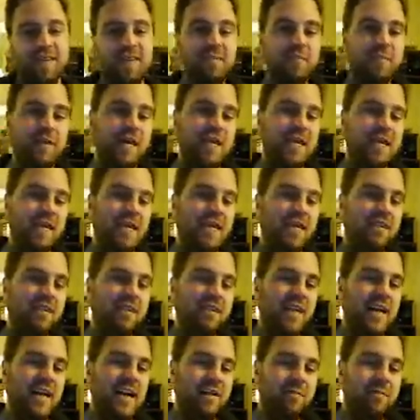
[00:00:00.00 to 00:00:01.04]
Black Gate is
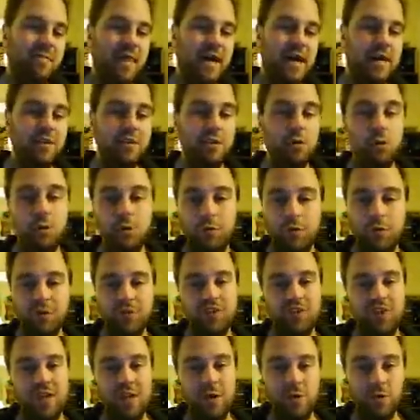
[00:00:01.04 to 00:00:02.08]
attacked by
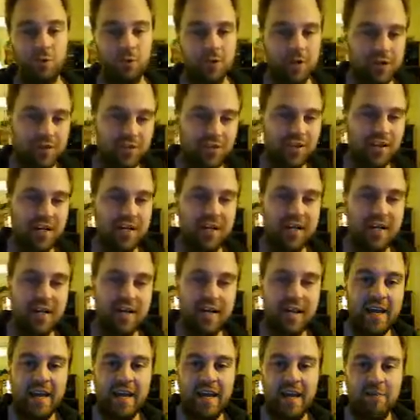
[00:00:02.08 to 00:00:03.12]
Uruks and Orcs,
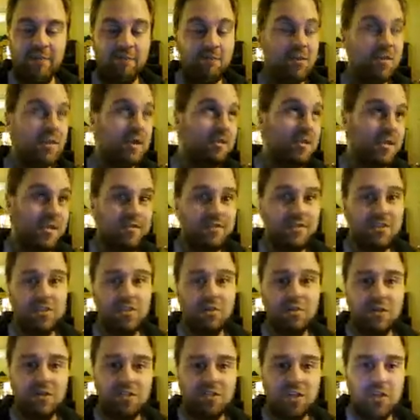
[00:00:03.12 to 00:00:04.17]
and without giving too
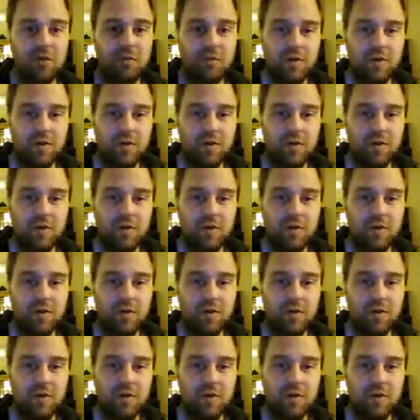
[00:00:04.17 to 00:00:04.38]
much